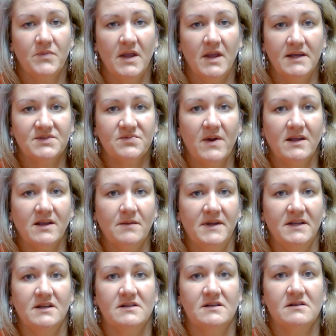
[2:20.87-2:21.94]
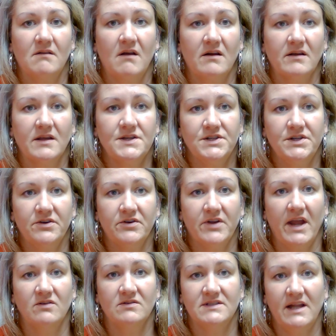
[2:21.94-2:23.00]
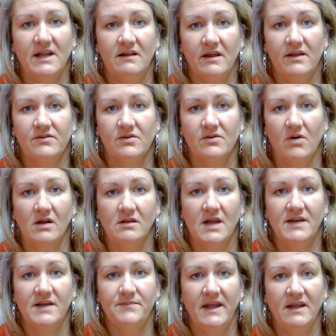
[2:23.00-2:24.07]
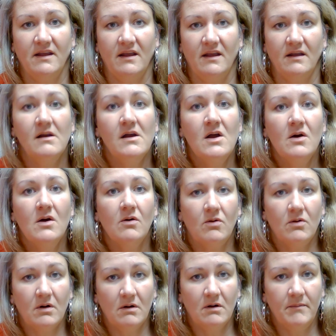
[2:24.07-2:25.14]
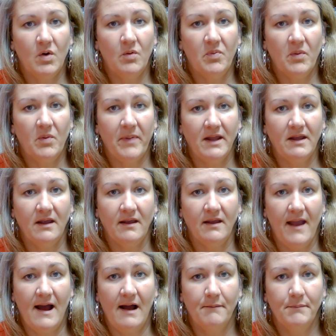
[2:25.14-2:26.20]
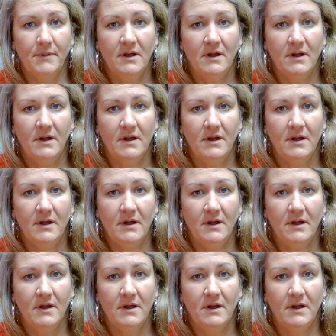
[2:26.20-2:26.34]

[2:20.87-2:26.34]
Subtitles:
It's recommended to log into your account daily through online banking or a mobile banking app.